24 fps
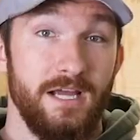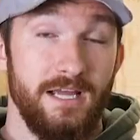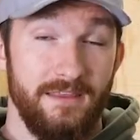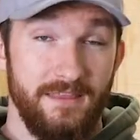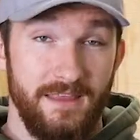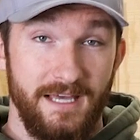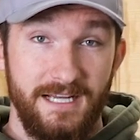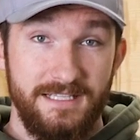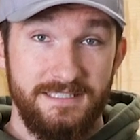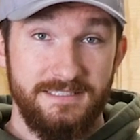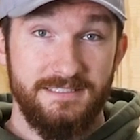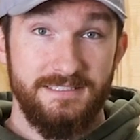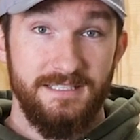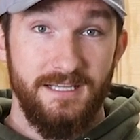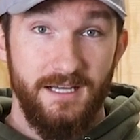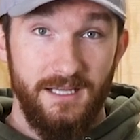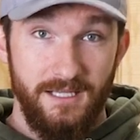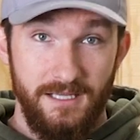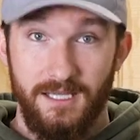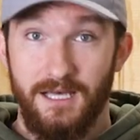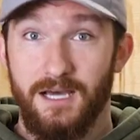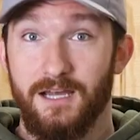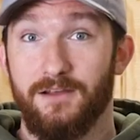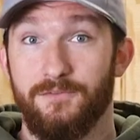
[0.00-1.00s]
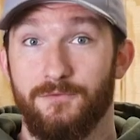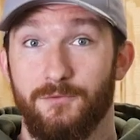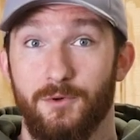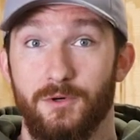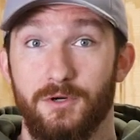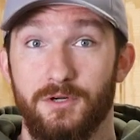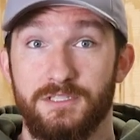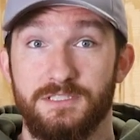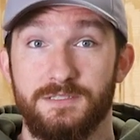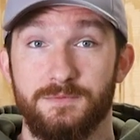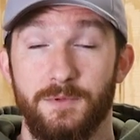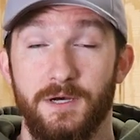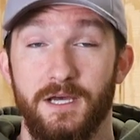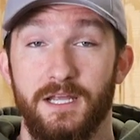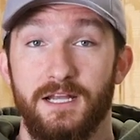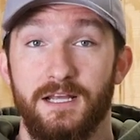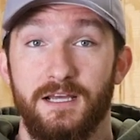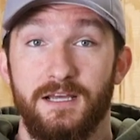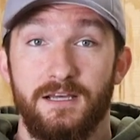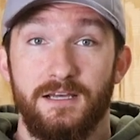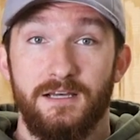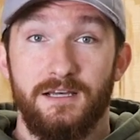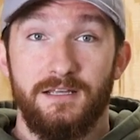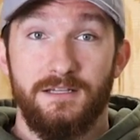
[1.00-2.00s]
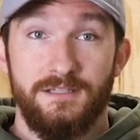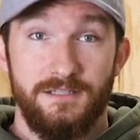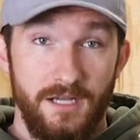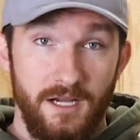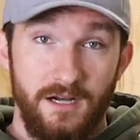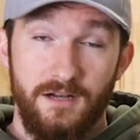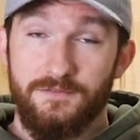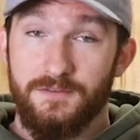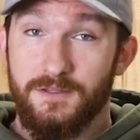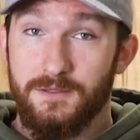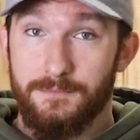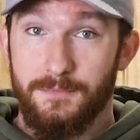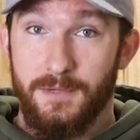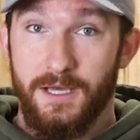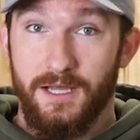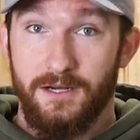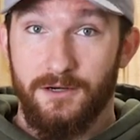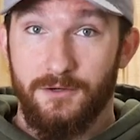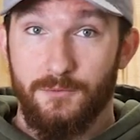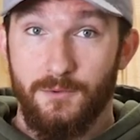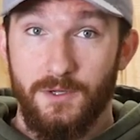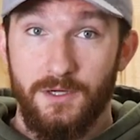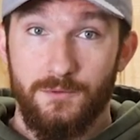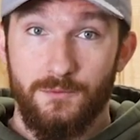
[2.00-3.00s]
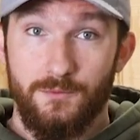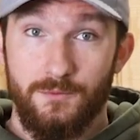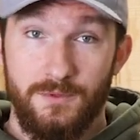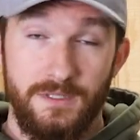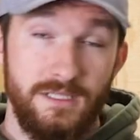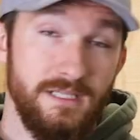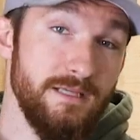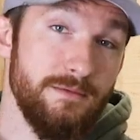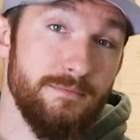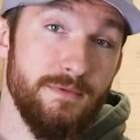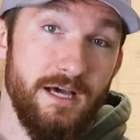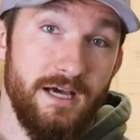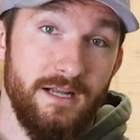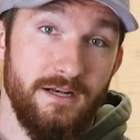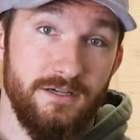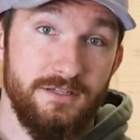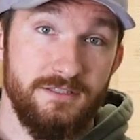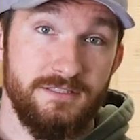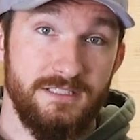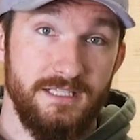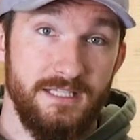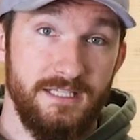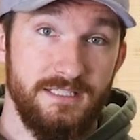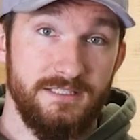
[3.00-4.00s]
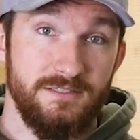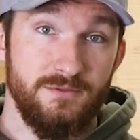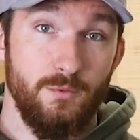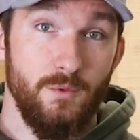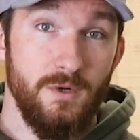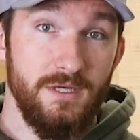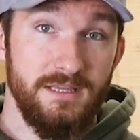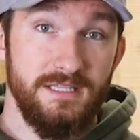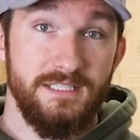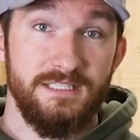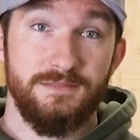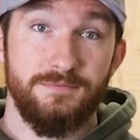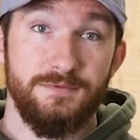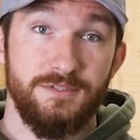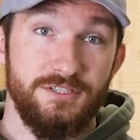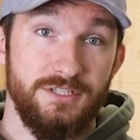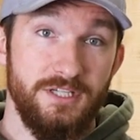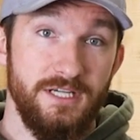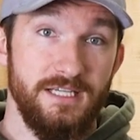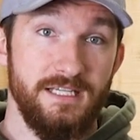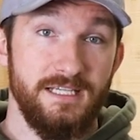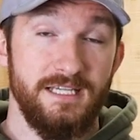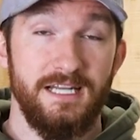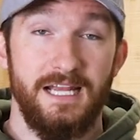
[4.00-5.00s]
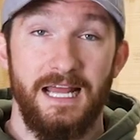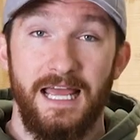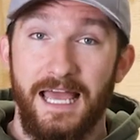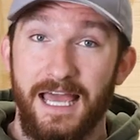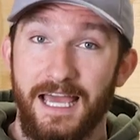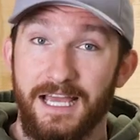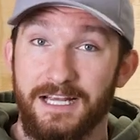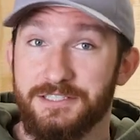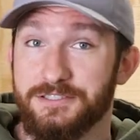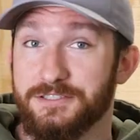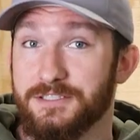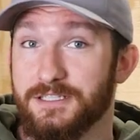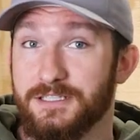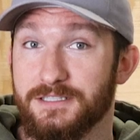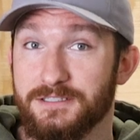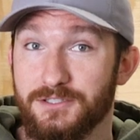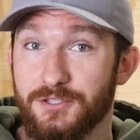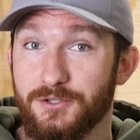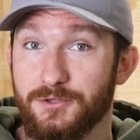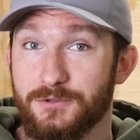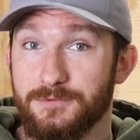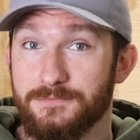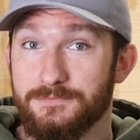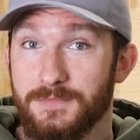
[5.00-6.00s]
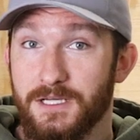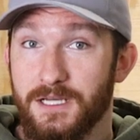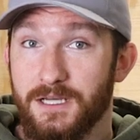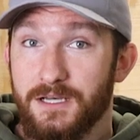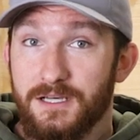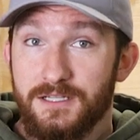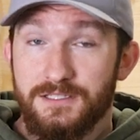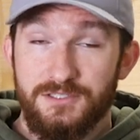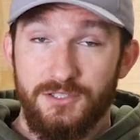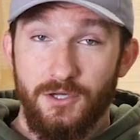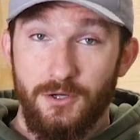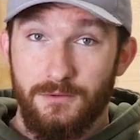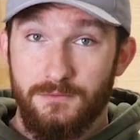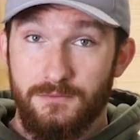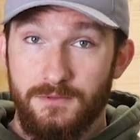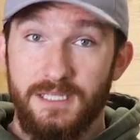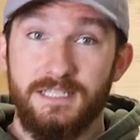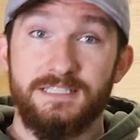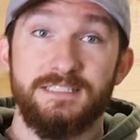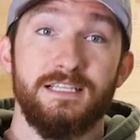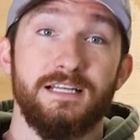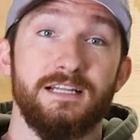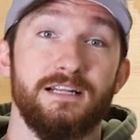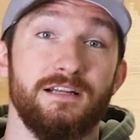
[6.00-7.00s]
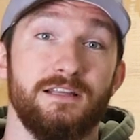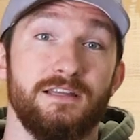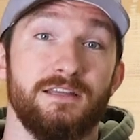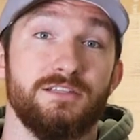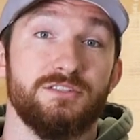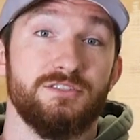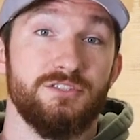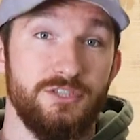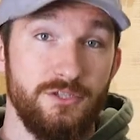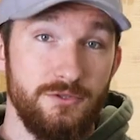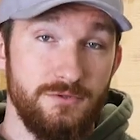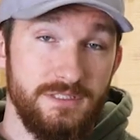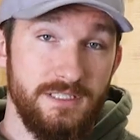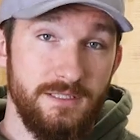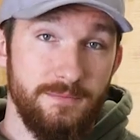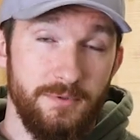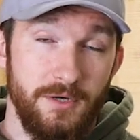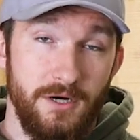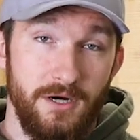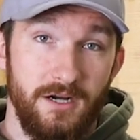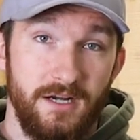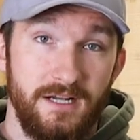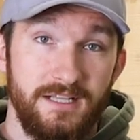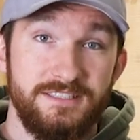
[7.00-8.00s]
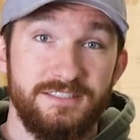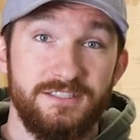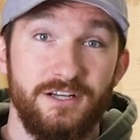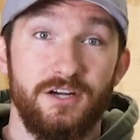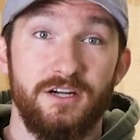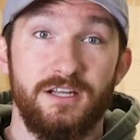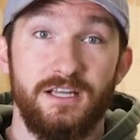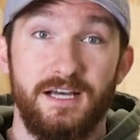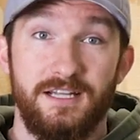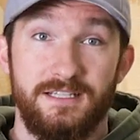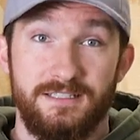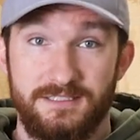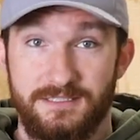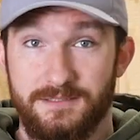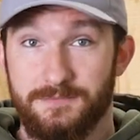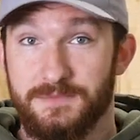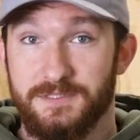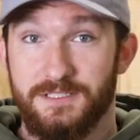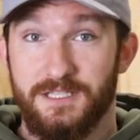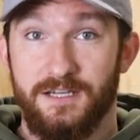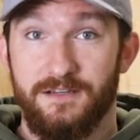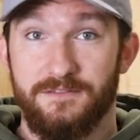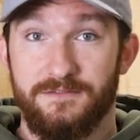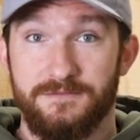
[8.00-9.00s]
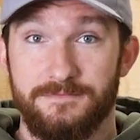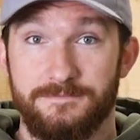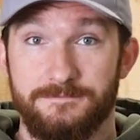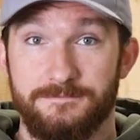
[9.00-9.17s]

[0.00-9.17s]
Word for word: right, that's a lot of words, but none of them matter. What really matters is what this machine can actually do. So let's get into the juicy part and start cutting some stuff.